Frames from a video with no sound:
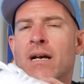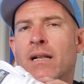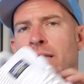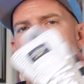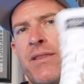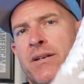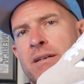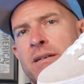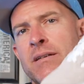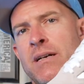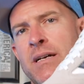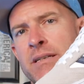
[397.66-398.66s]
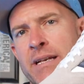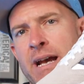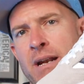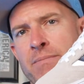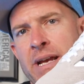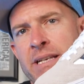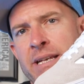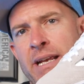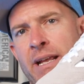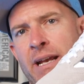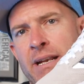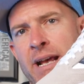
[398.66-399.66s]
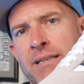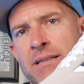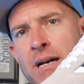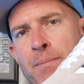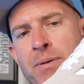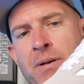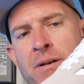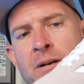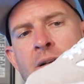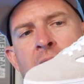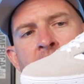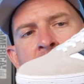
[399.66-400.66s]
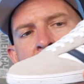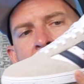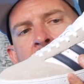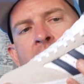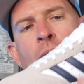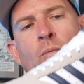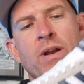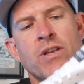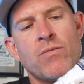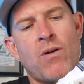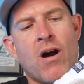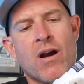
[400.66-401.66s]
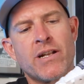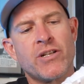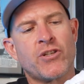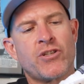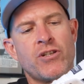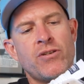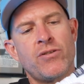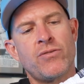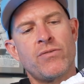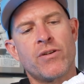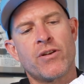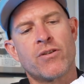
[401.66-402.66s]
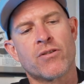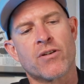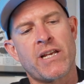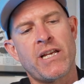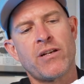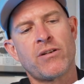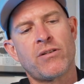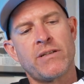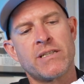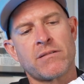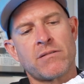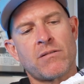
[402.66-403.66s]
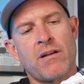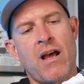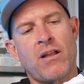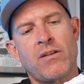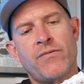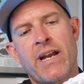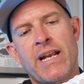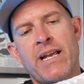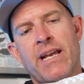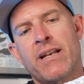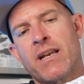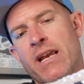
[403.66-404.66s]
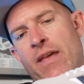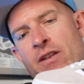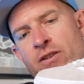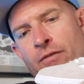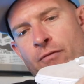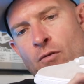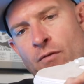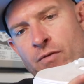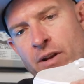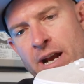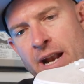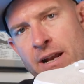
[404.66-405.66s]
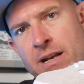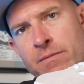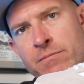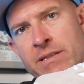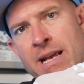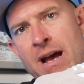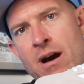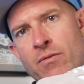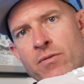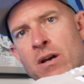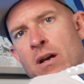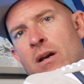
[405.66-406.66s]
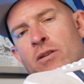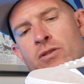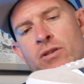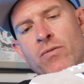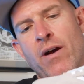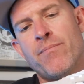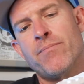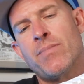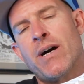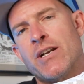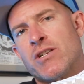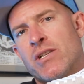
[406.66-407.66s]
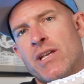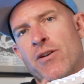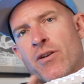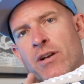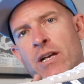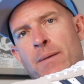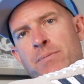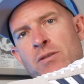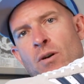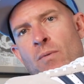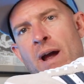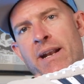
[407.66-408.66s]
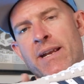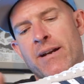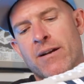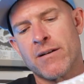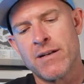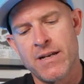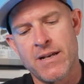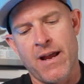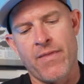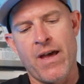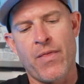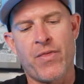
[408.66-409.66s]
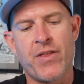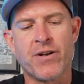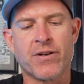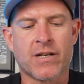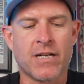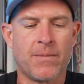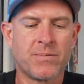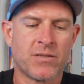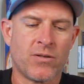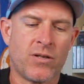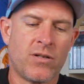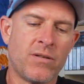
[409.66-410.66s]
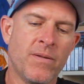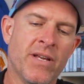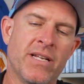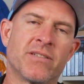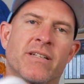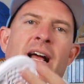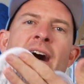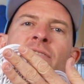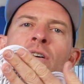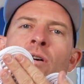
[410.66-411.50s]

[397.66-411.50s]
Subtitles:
leather to kind of maintain like a nice upper. When you are in the shoe, your heel is a little elevated, and then your forefoot kind of comes down to a much thinner cup sole right here. And that thinner cup sole is going to have a